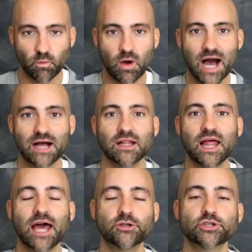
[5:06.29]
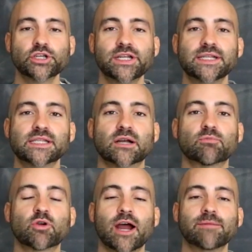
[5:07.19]
while hydrogen is their
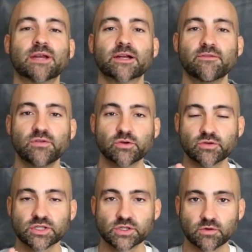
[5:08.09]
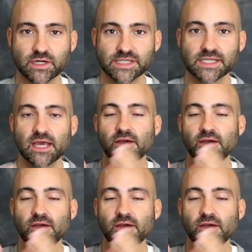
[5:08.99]
primary fuel source